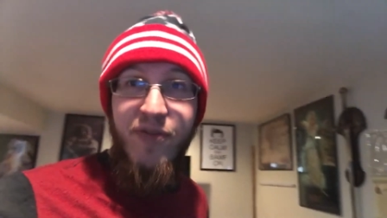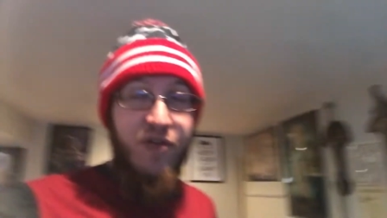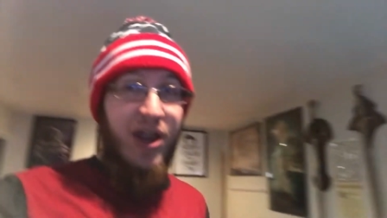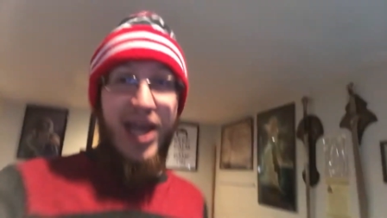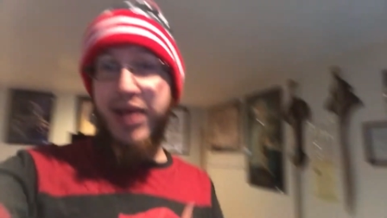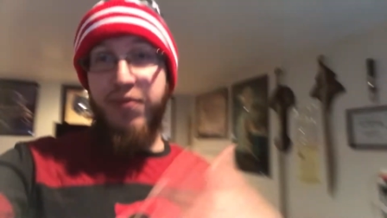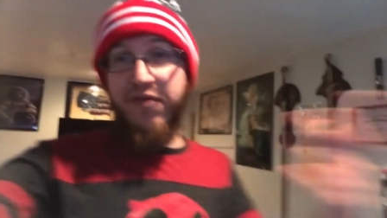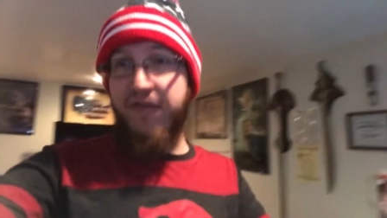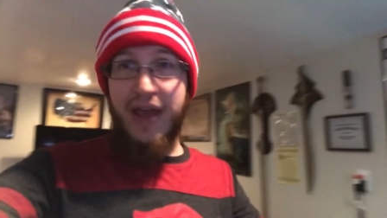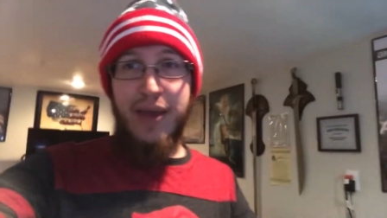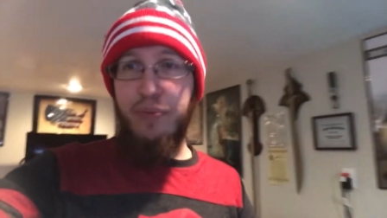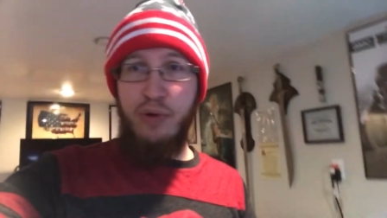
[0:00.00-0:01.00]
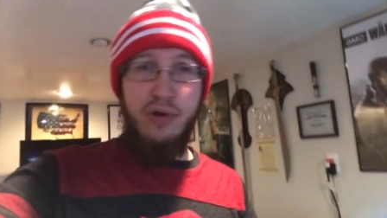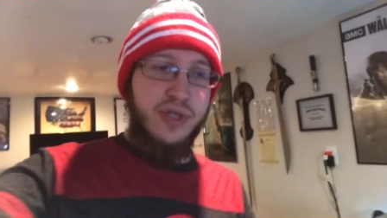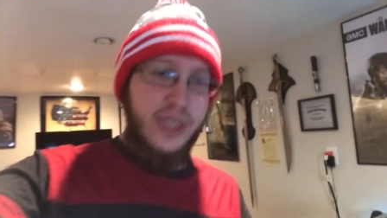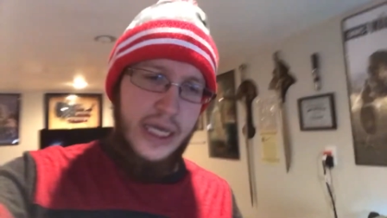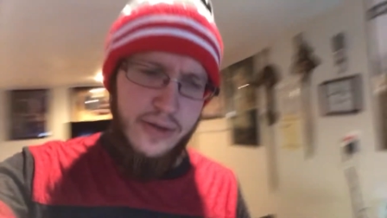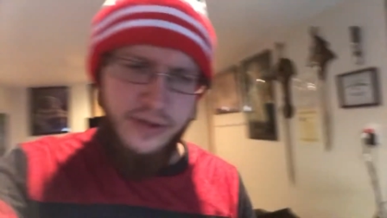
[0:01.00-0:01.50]
for any
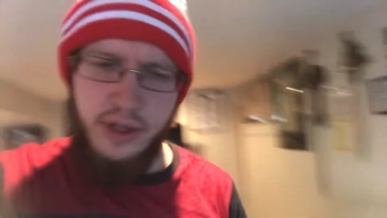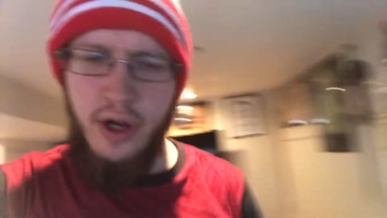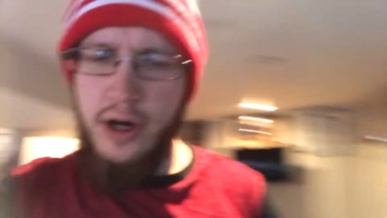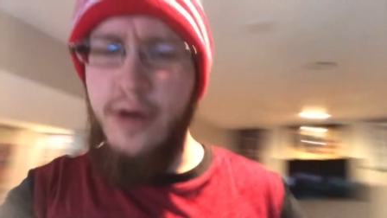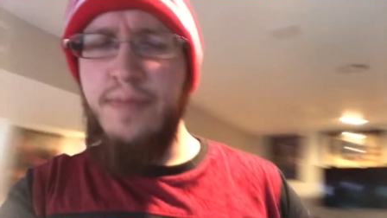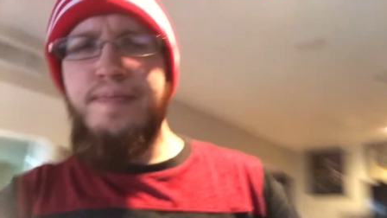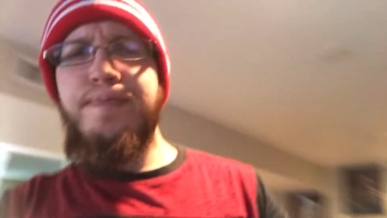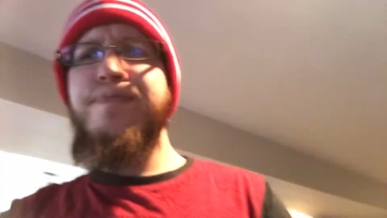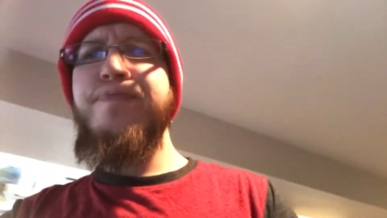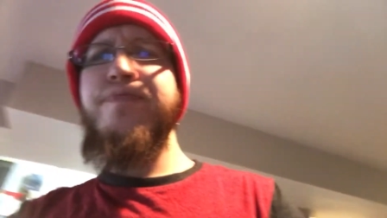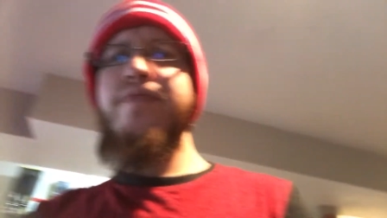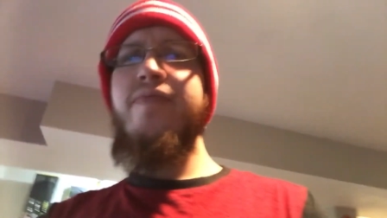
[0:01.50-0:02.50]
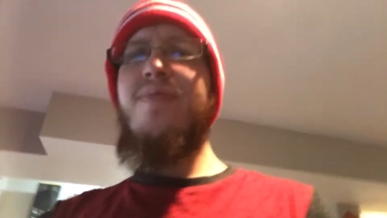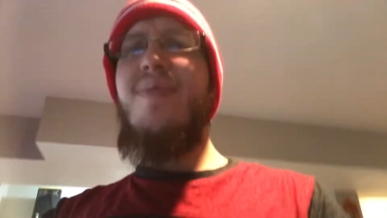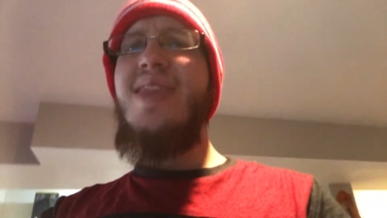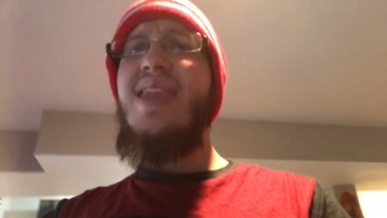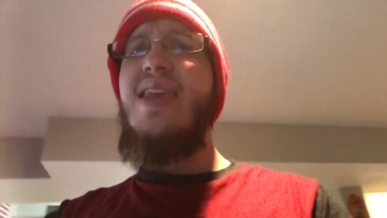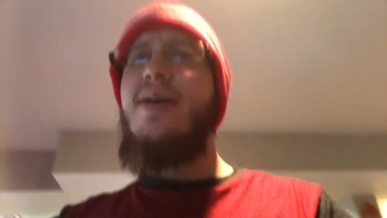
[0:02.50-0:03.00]
vapors out there,
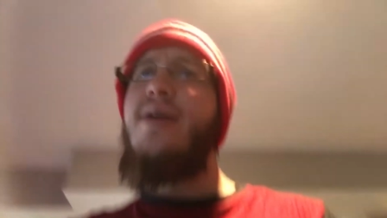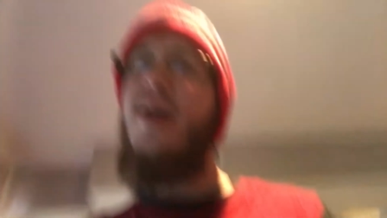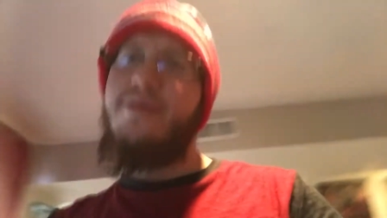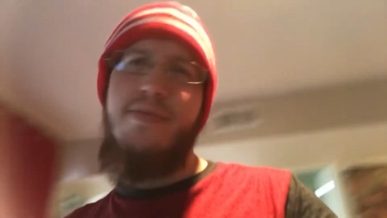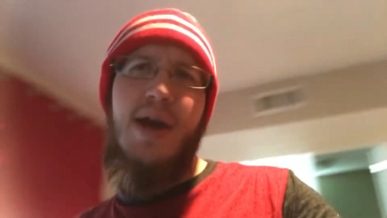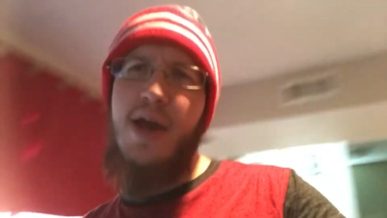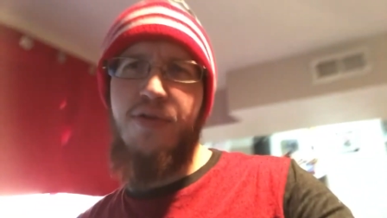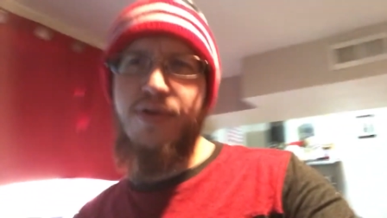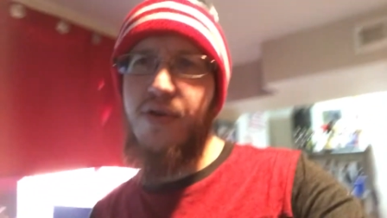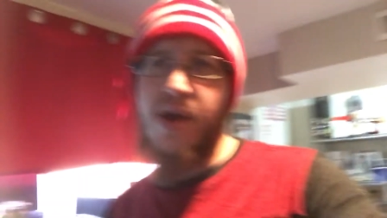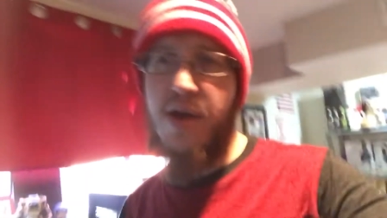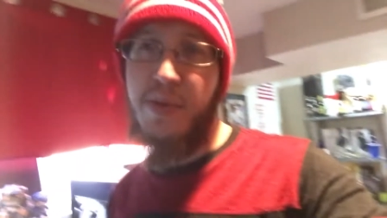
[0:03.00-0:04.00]
uh, I don't know how